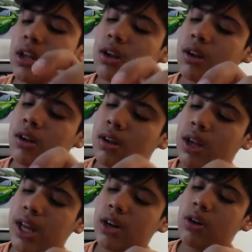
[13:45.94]
I think.
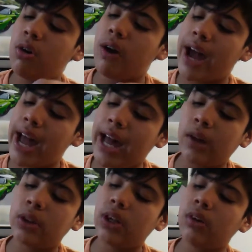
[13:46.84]
I don't know
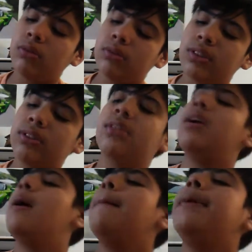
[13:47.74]
how, though. Mm-hmm.
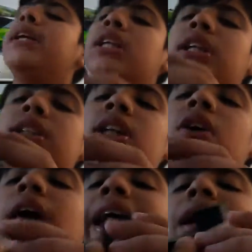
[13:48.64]
but, you,
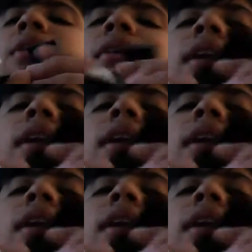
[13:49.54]
so, I